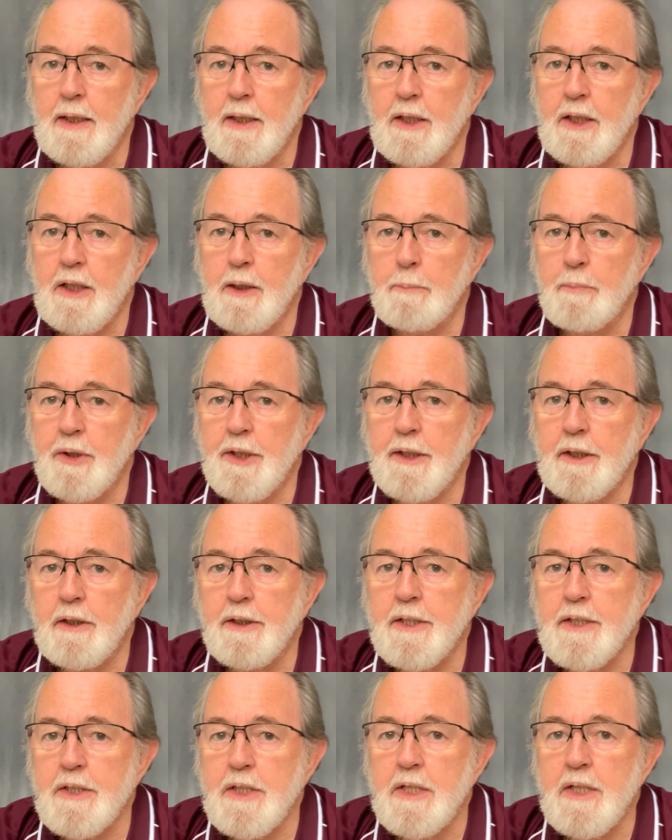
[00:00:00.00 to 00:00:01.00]
you might
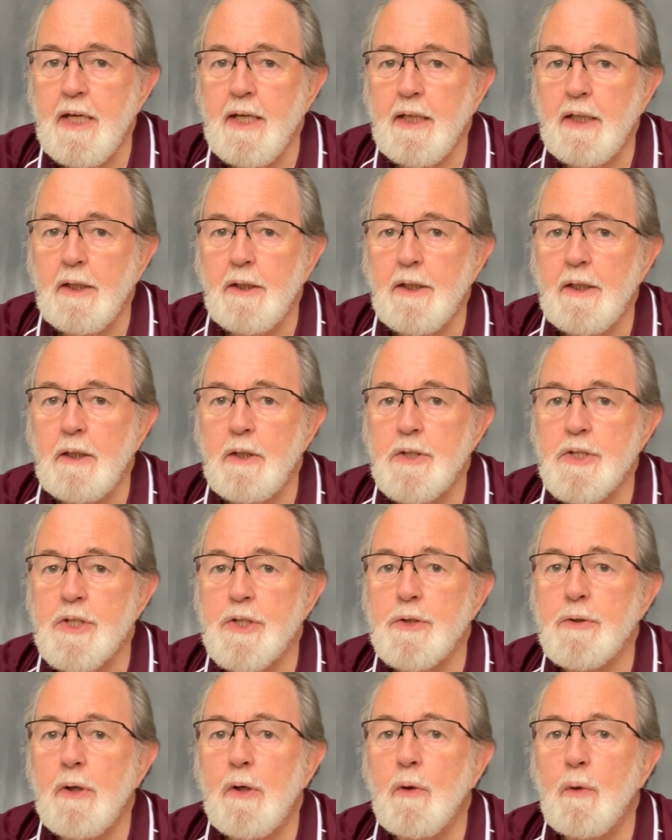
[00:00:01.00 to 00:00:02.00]
like to take a little
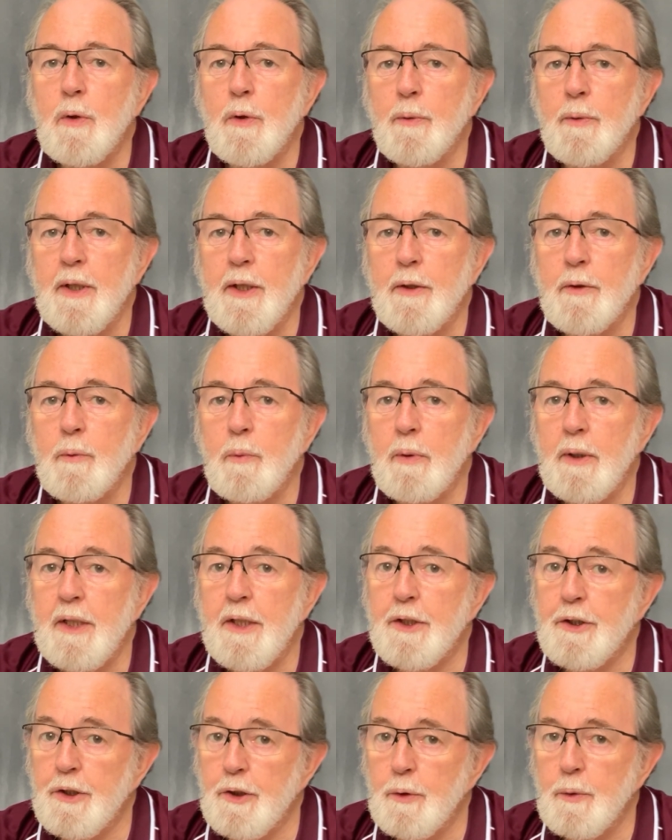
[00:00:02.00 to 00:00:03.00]
stroll around where
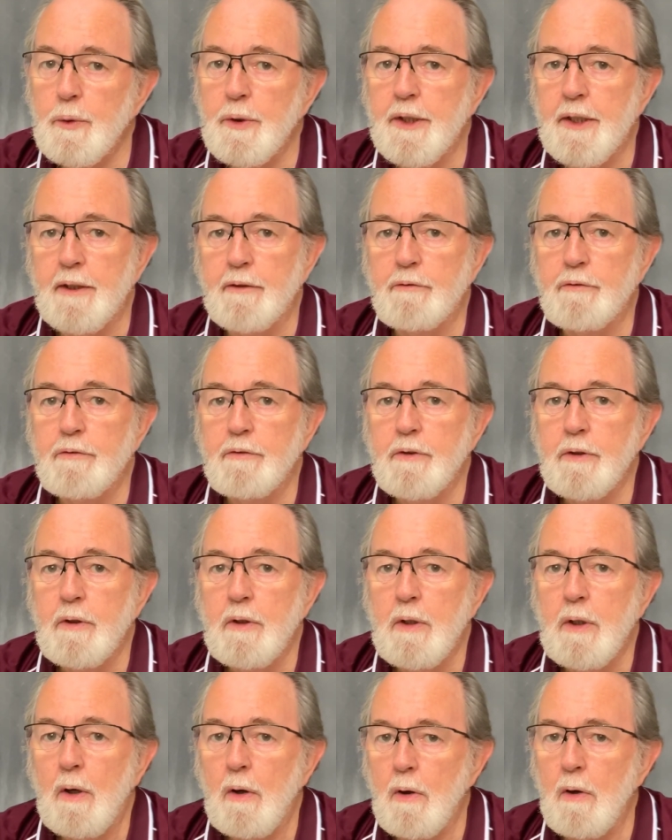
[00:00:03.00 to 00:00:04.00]
you live,
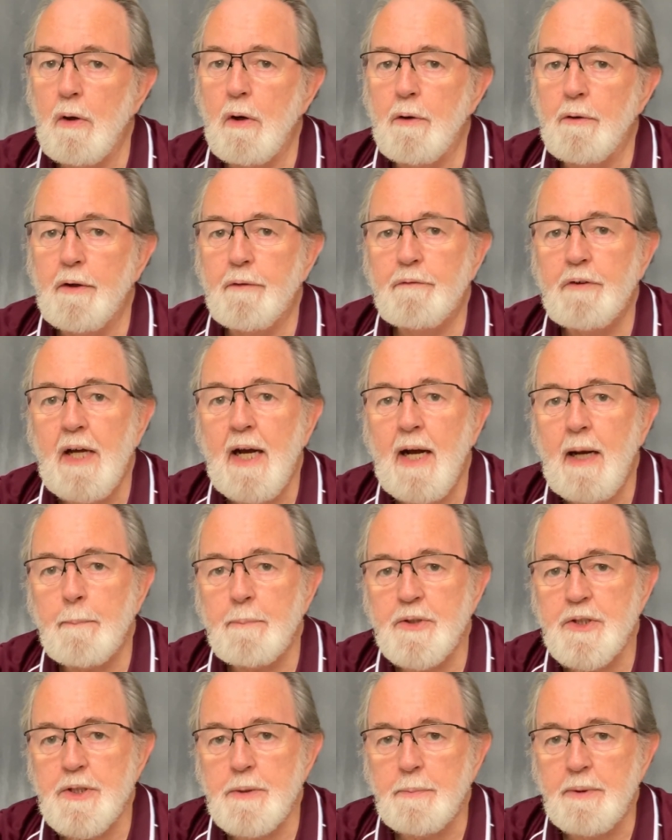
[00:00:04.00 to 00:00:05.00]
or if you
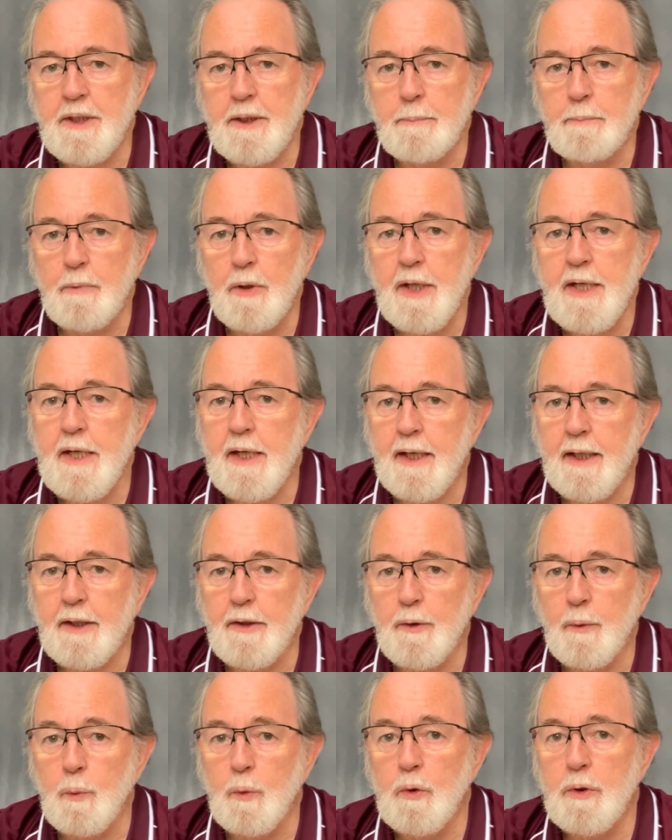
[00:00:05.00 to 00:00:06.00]
happen to be in my neck of
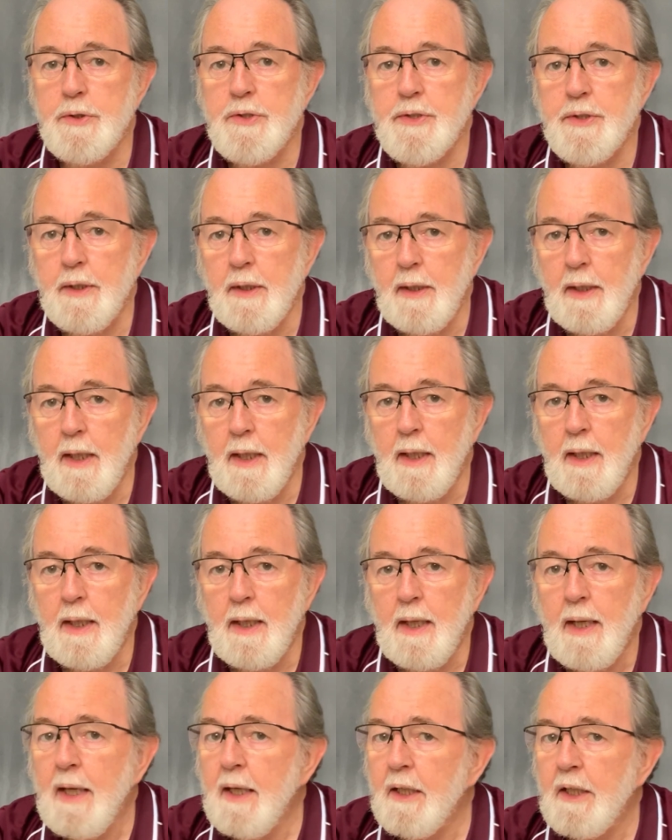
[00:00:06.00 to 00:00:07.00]
the woods,
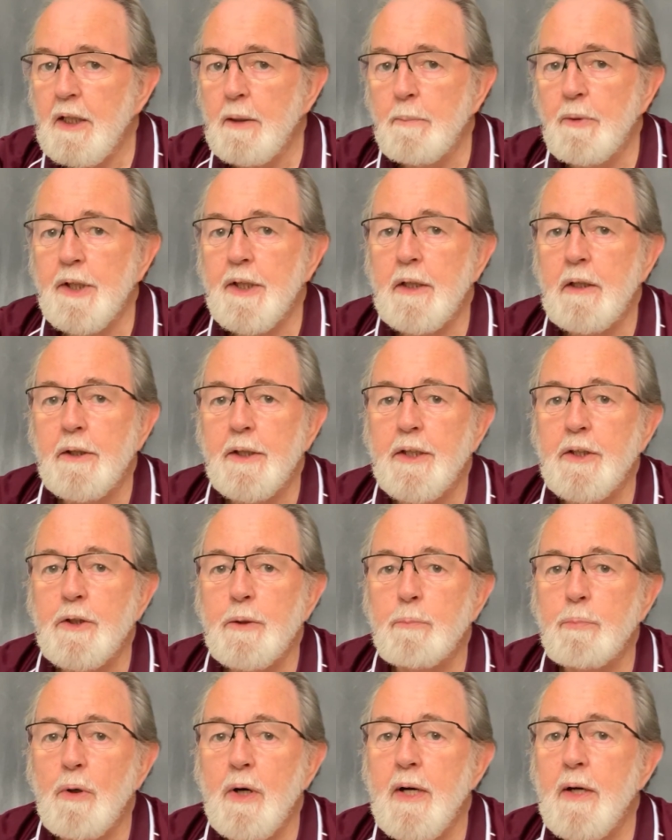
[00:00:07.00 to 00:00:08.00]
you might like to
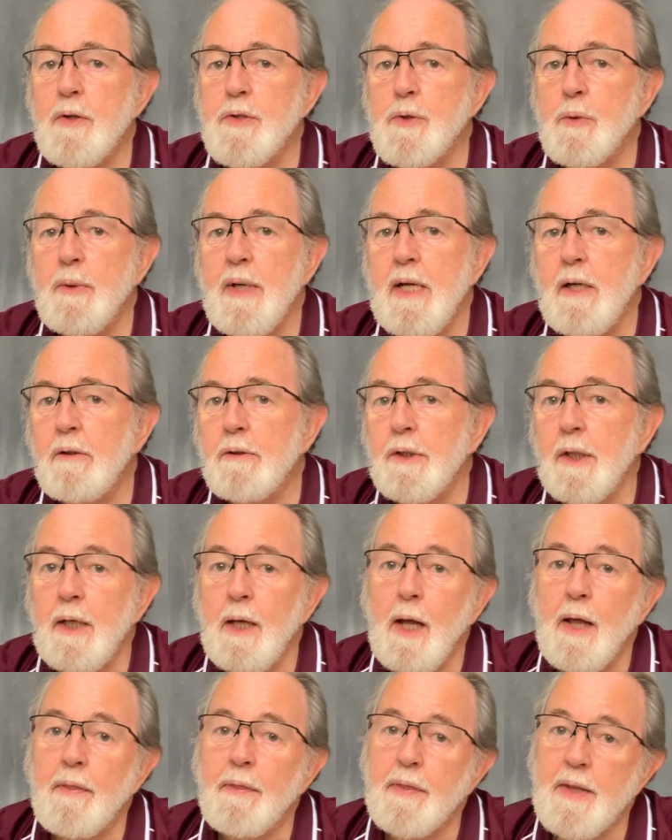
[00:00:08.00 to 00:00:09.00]
browse around
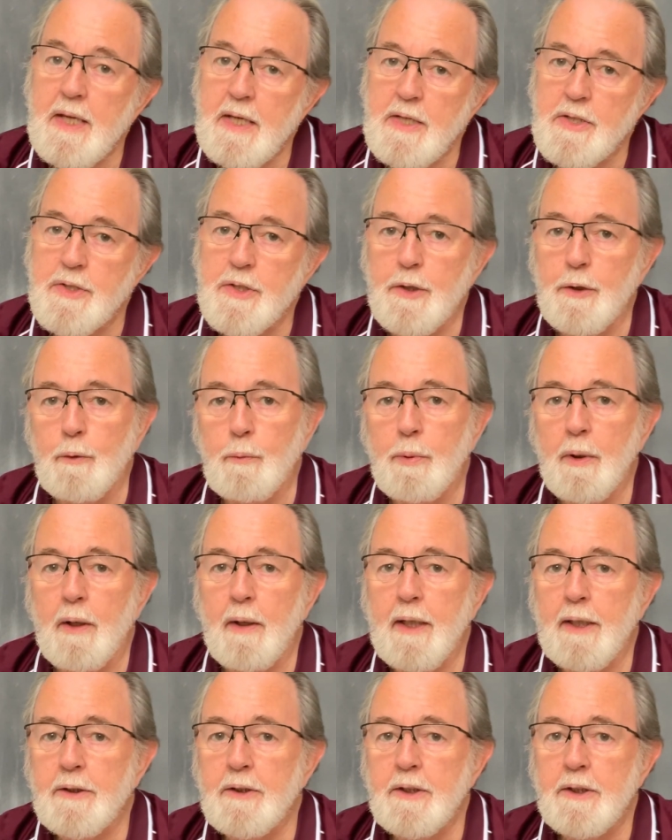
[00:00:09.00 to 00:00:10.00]
these two
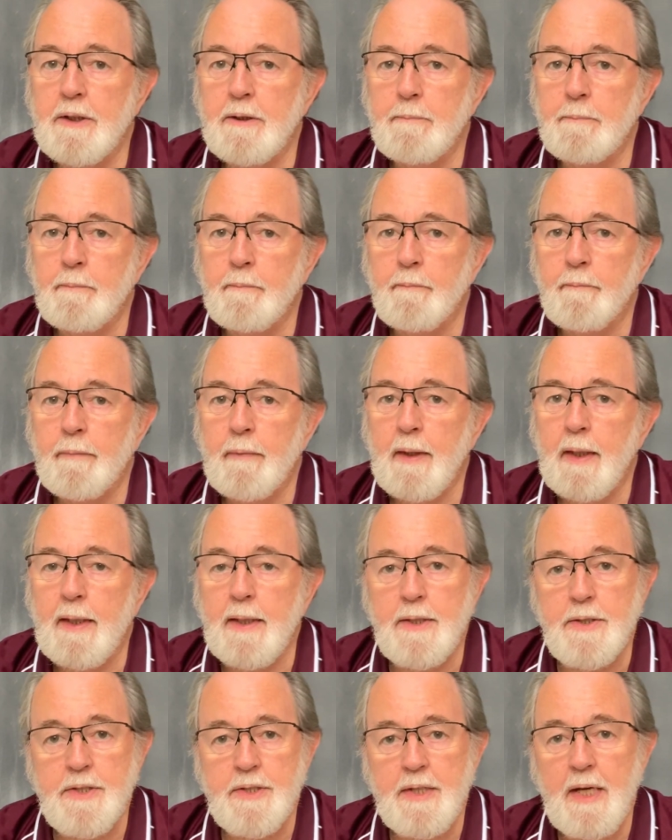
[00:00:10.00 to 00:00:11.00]
parks
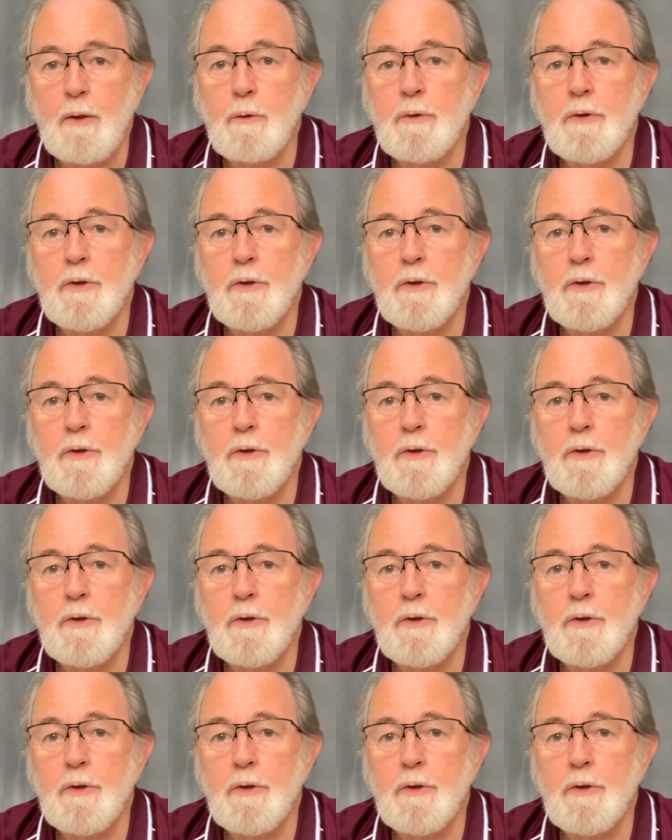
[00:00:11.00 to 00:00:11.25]
in South